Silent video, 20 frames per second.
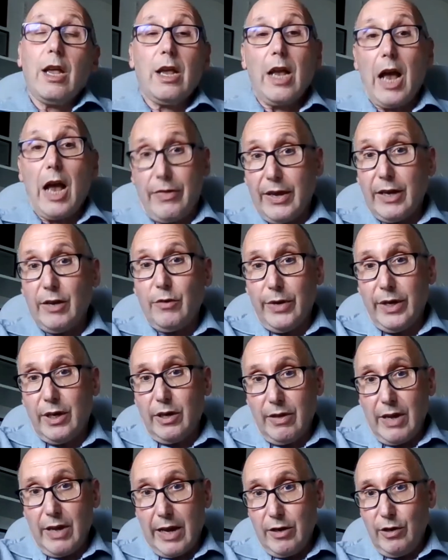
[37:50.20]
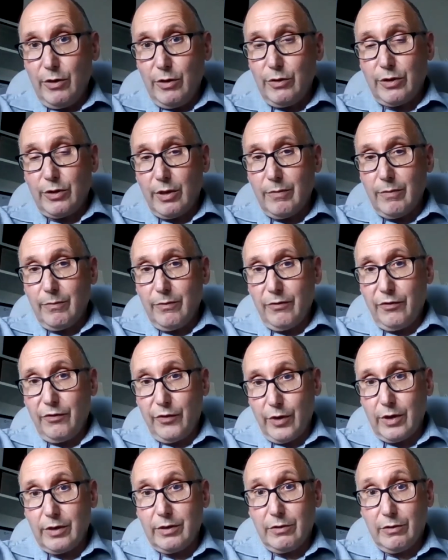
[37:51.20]
I think we can then use them
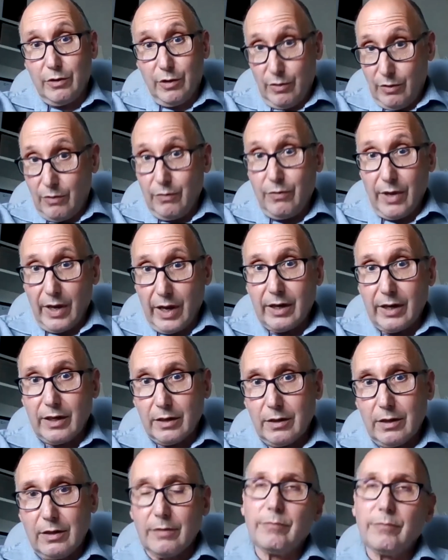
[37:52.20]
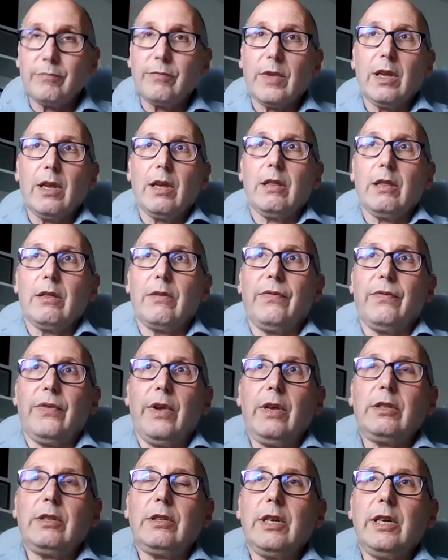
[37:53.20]
for two things. The
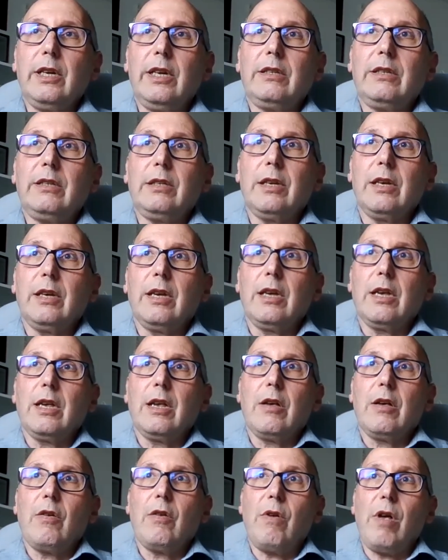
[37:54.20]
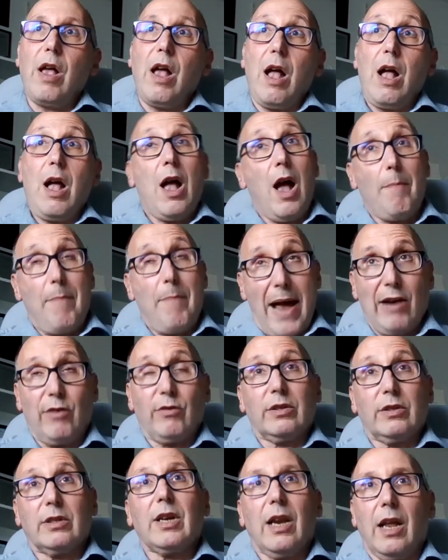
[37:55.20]
first is
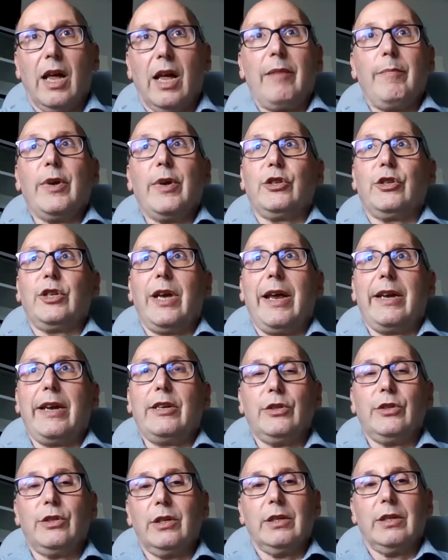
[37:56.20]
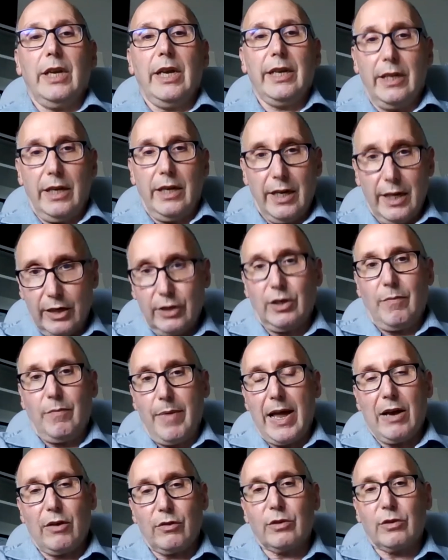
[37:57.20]
about climate change. It is
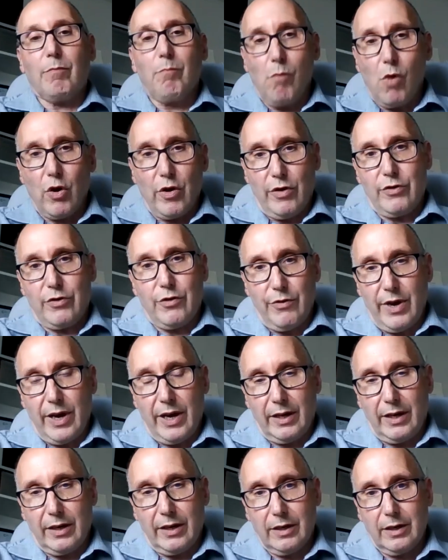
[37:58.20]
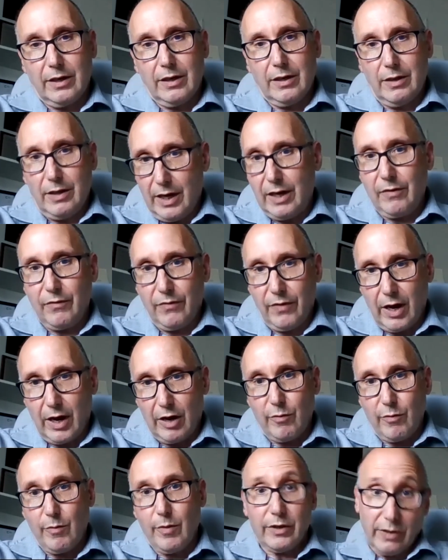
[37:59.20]
about monitoring the
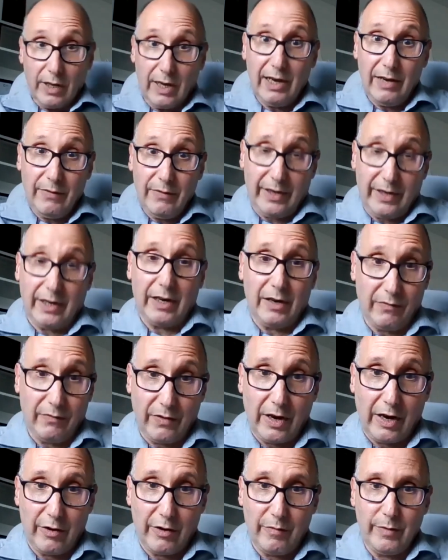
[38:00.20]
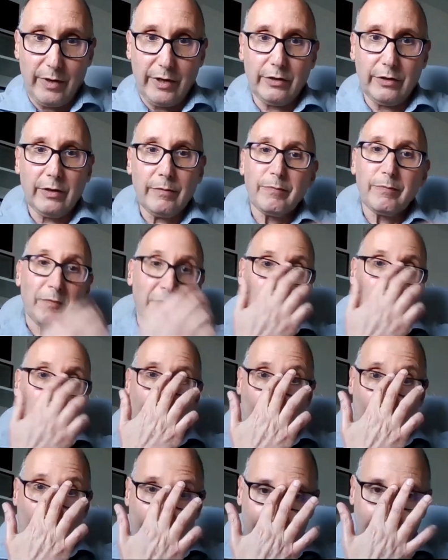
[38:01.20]
environment, the living environment,
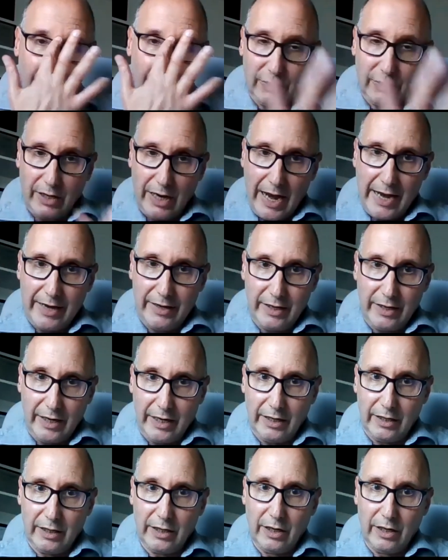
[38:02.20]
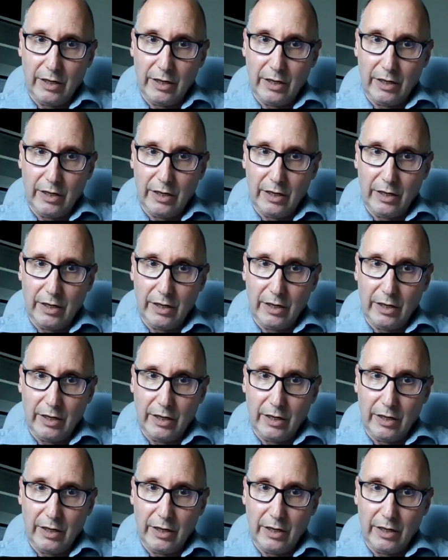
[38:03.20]
through understanding